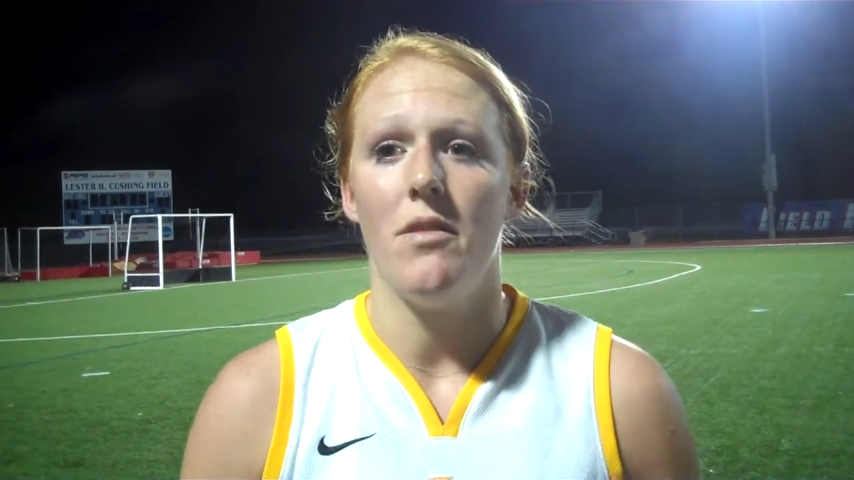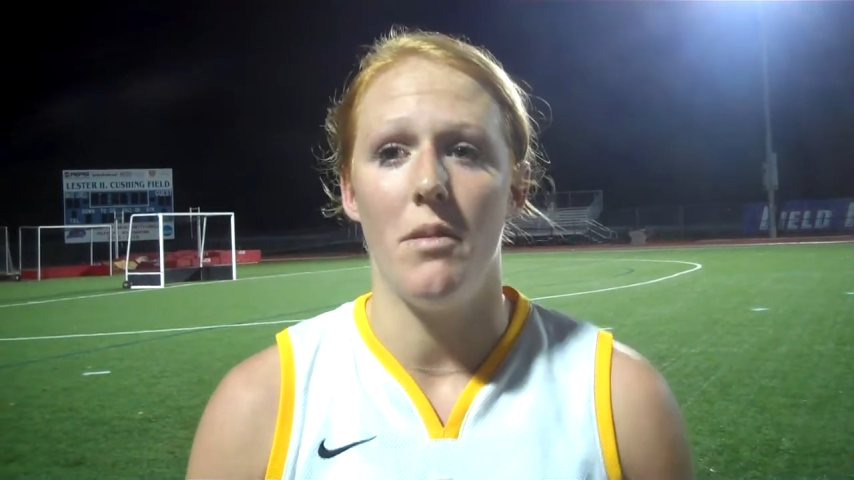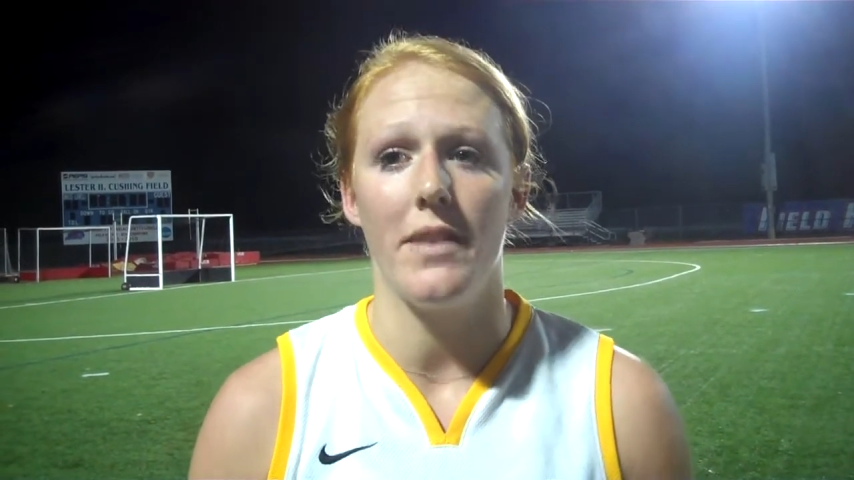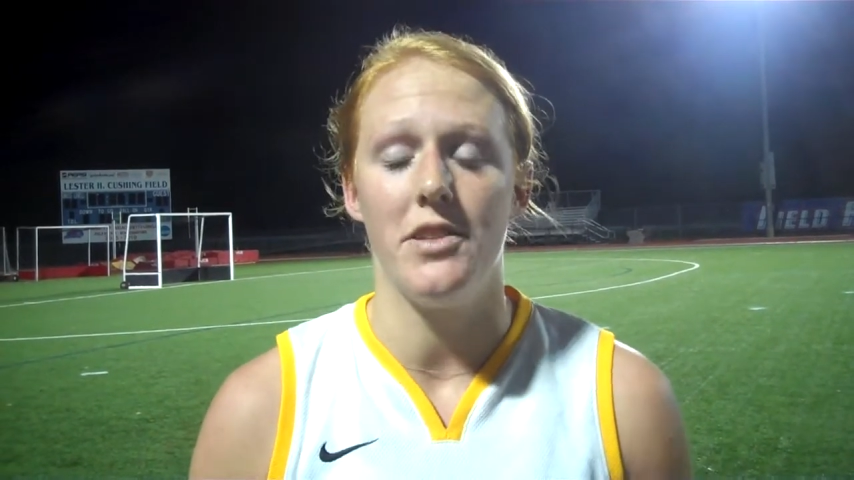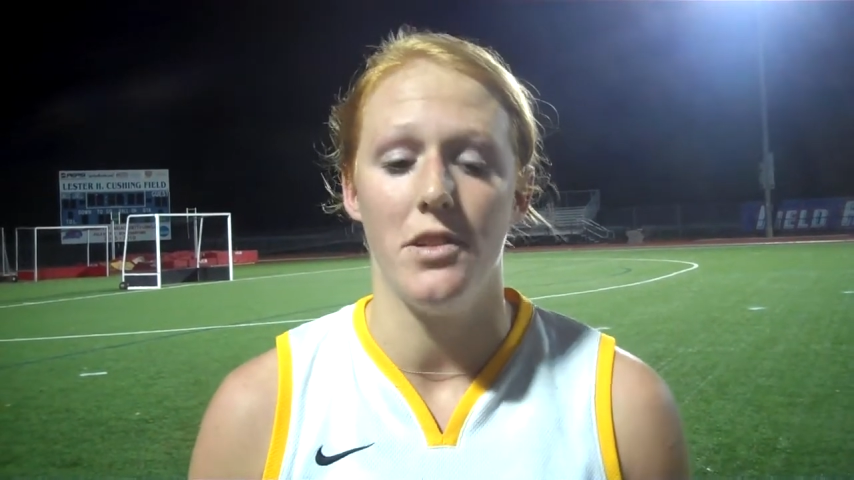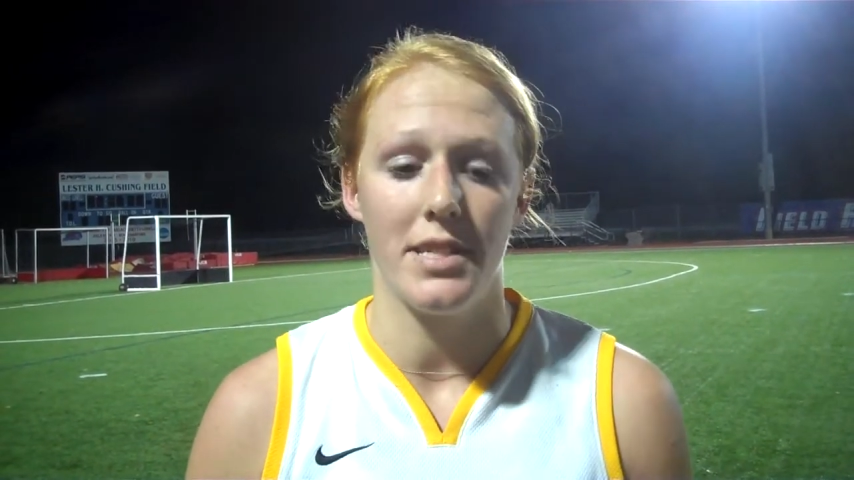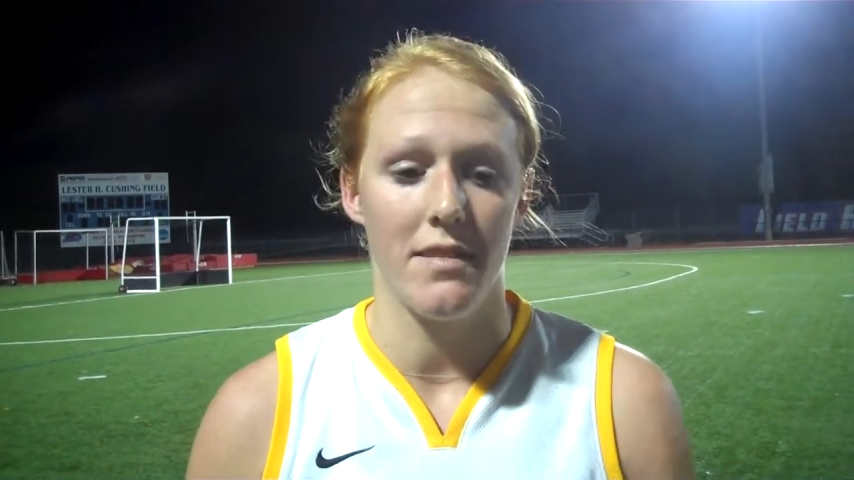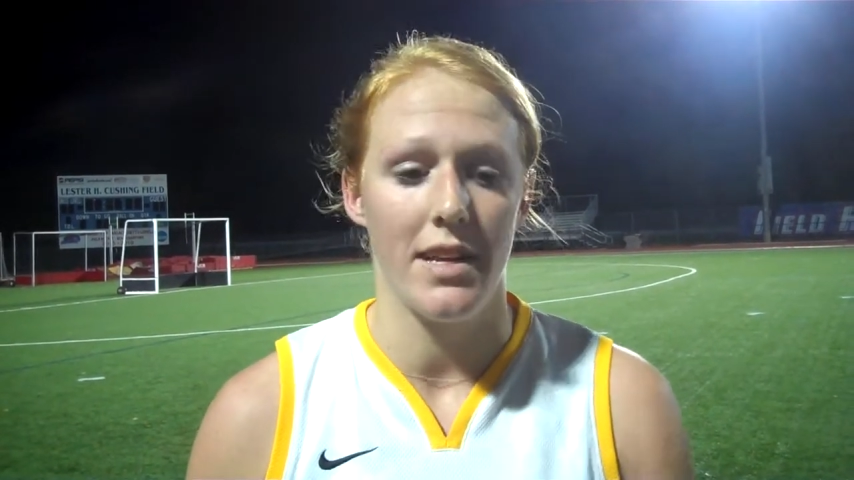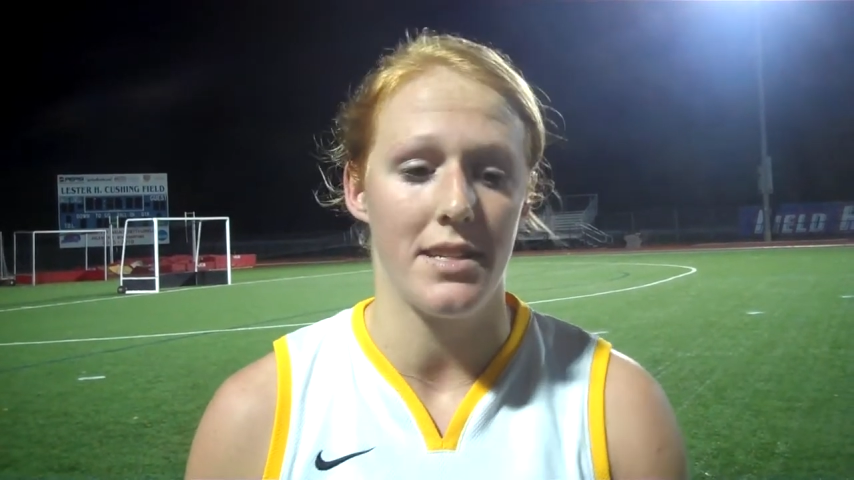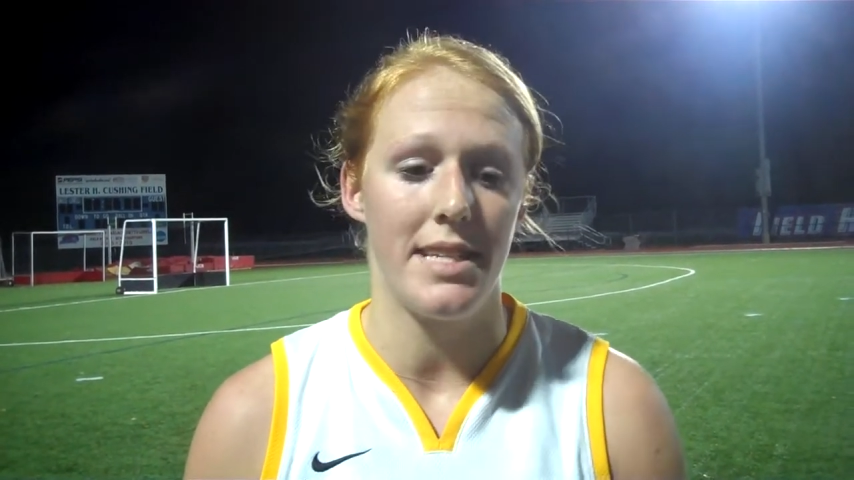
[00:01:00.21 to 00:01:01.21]
What we have to do is a
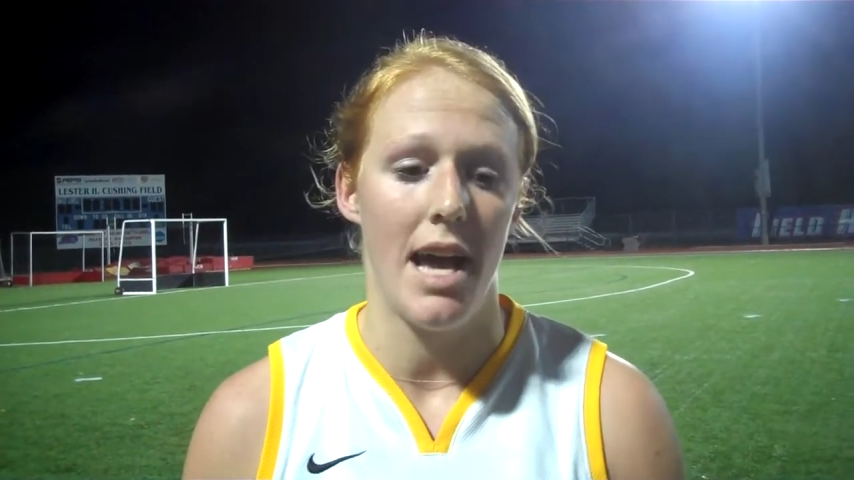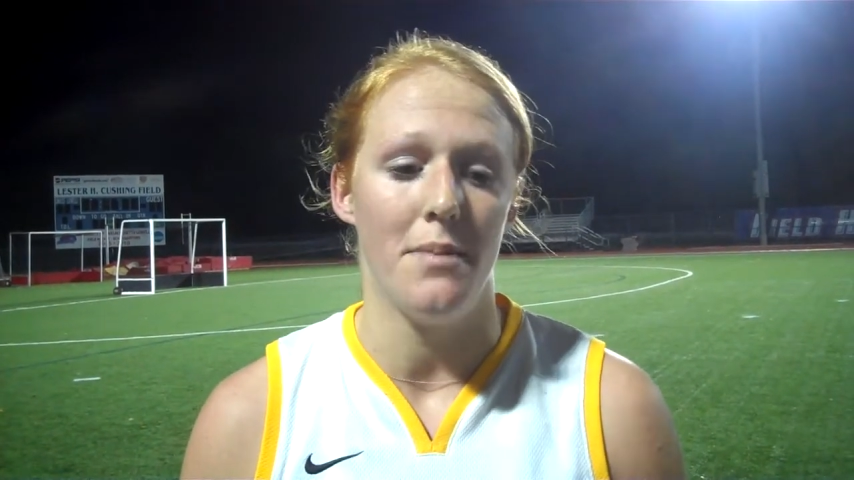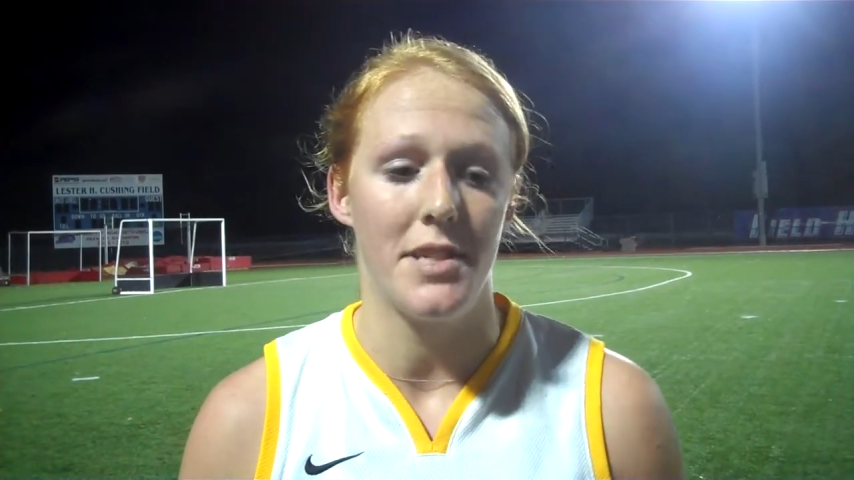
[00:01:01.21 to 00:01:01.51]
little step.